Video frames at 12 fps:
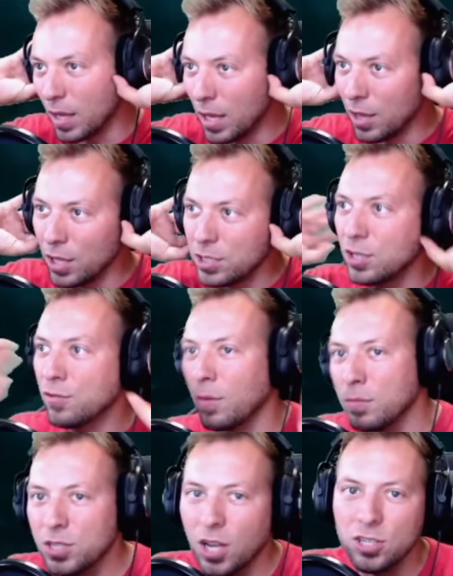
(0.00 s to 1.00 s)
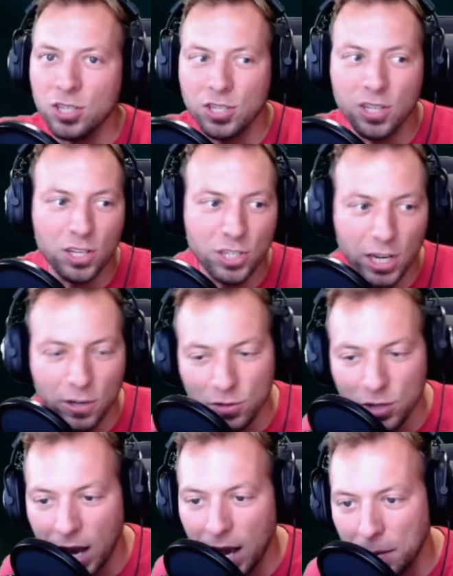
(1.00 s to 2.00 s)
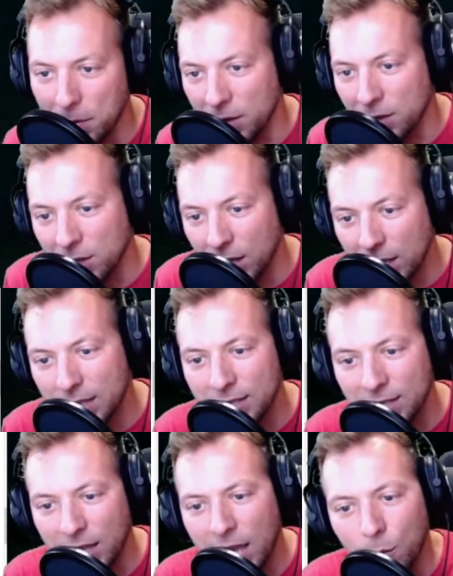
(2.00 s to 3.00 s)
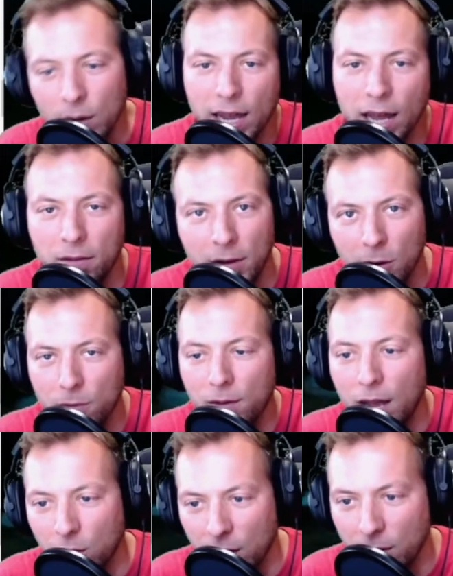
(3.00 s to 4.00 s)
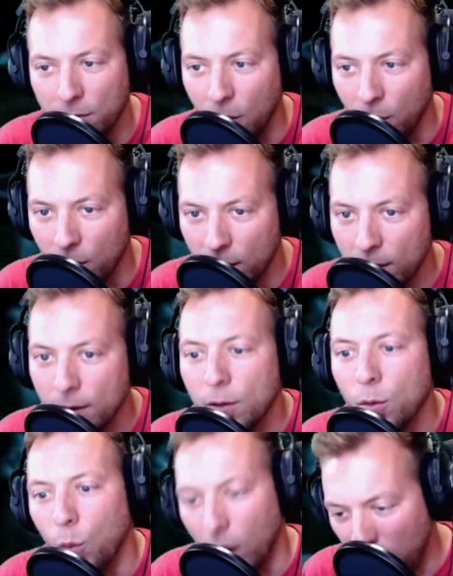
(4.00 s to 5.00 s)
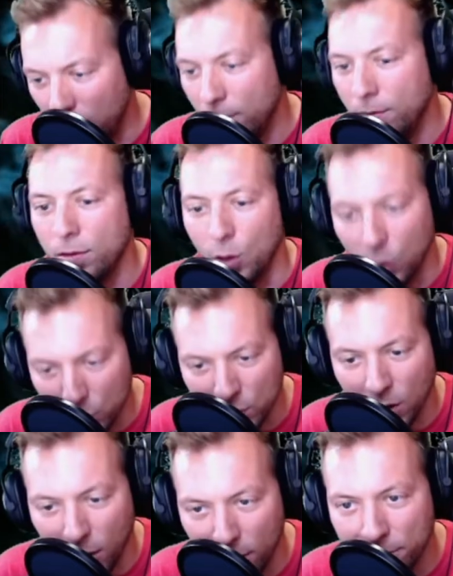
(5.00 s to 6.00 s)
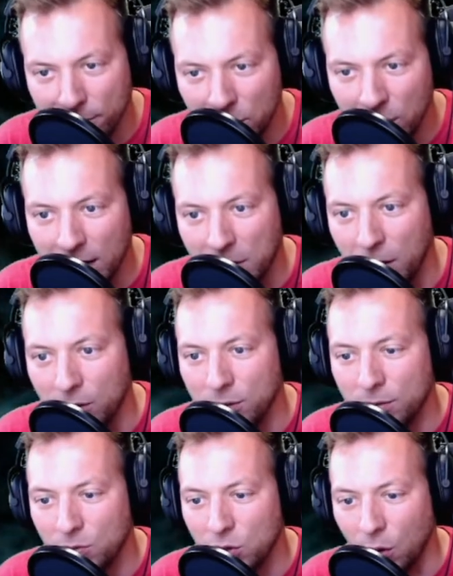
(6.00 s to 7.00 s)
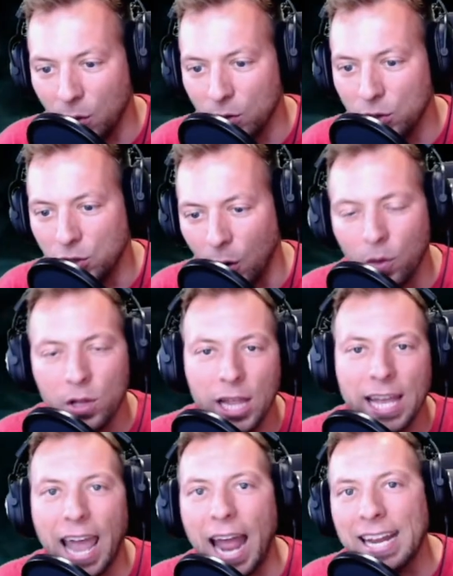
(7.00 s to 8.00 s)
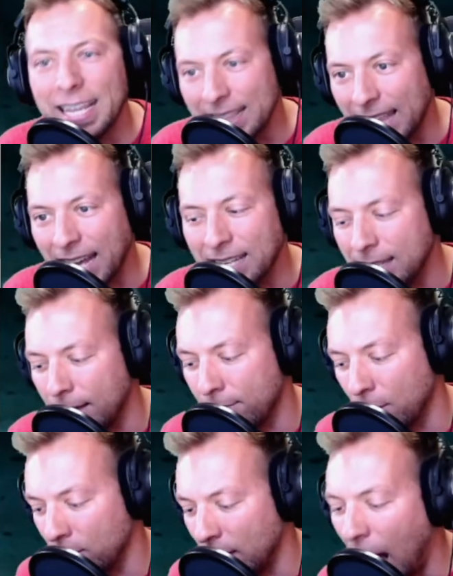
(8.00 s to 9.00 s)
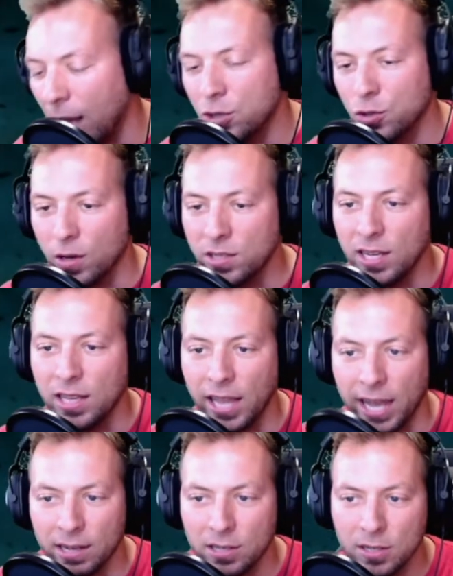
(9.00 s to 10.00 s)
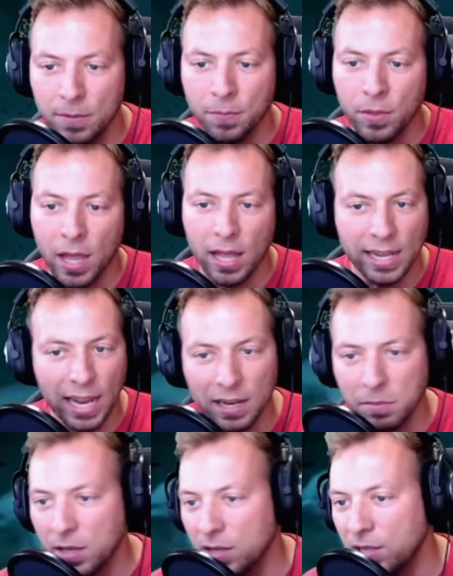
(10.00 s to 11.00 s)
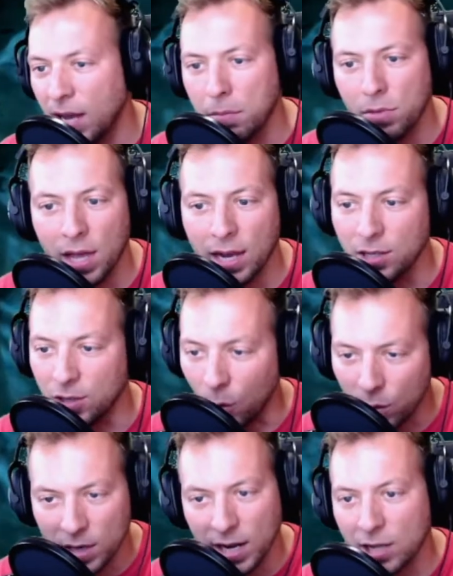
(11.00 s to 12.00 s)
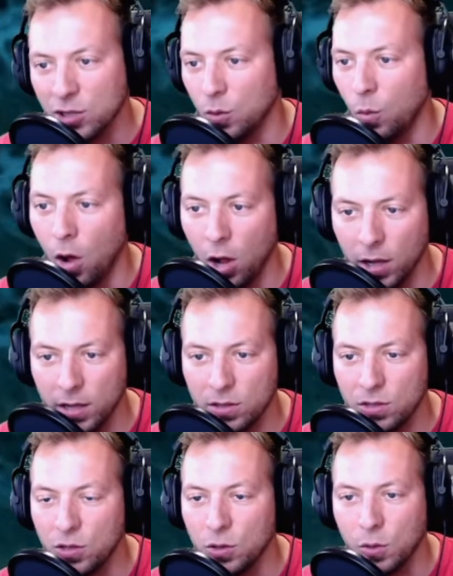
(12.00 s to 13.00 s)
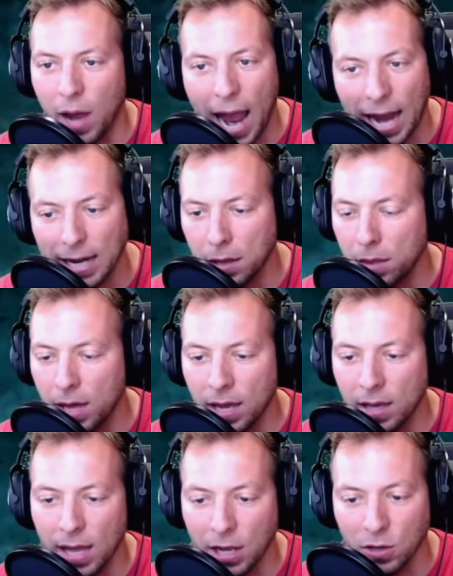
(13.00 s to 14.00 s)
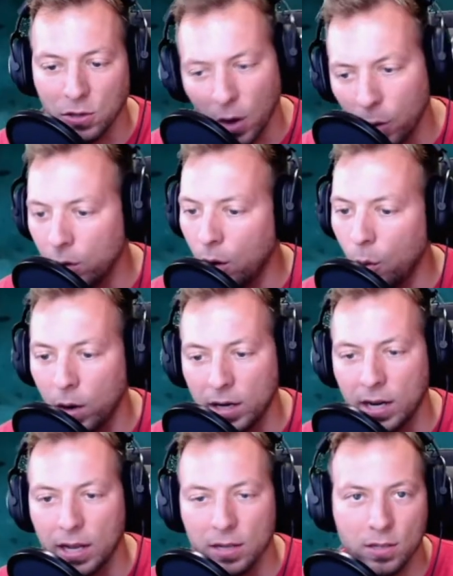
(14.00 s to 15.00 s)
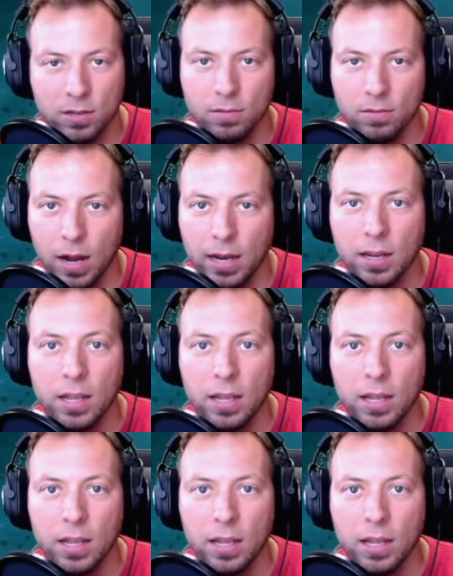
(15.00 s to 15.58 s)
this is from such and such at your job and click this link. We got to verify your info. Well, those are phishing emails. So don't click any links if they're not trusted links. And again, it'd be the same thing. Don't connect your wallet to anything that you don't know what it is, right?